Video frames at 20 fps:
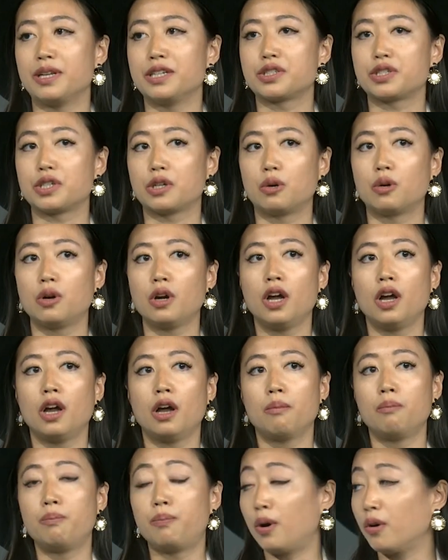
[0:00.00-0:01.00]
And so
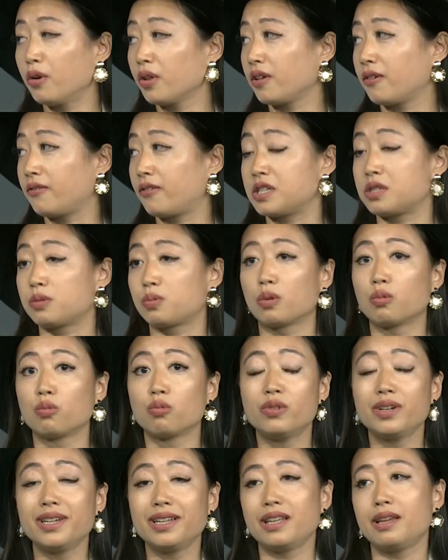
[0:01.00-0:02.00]
both of us were
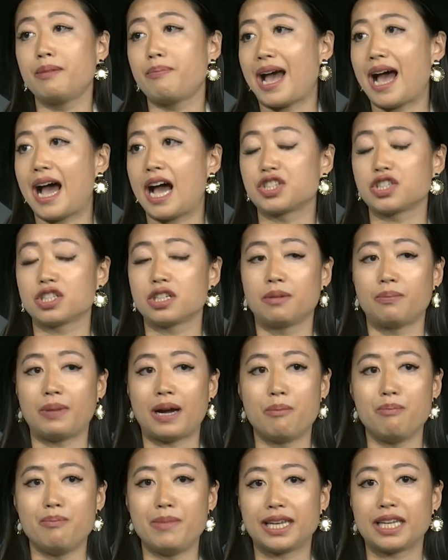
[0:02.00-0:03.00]
really passionate
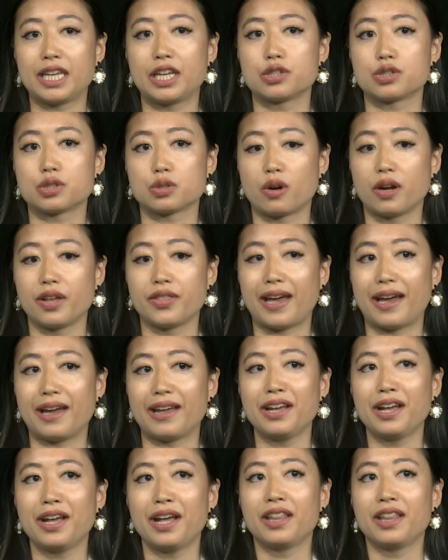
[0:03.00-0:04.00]
about making sure that